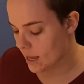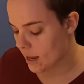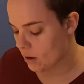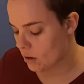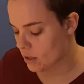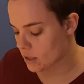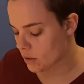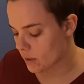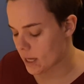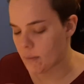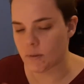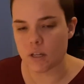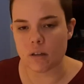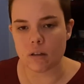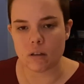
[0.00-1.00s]
And also it
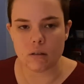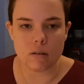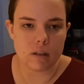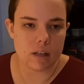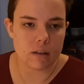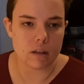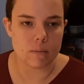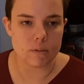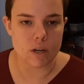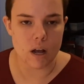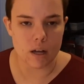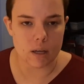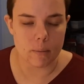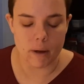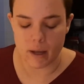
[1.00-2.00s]
keeps you, it keeps you
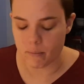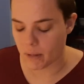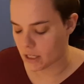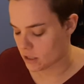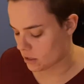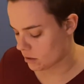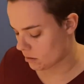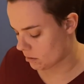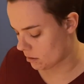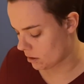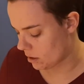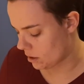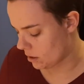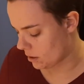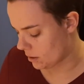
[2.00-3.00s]
occupied, makes you,
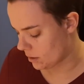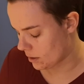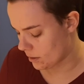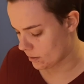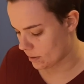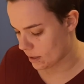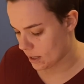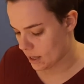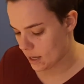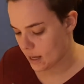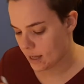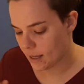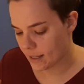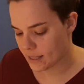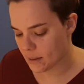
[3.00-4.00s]
you know, you're,
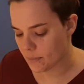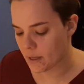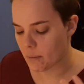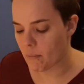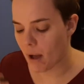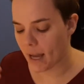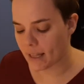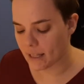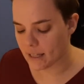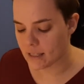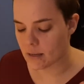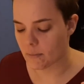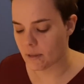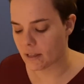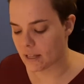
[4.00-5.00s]
it's something mindless,
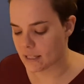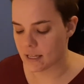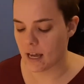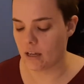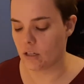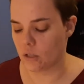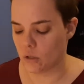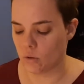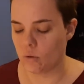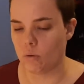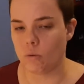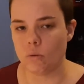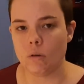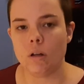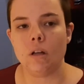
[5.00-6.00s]
something that's not
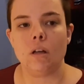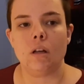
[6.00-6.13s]
too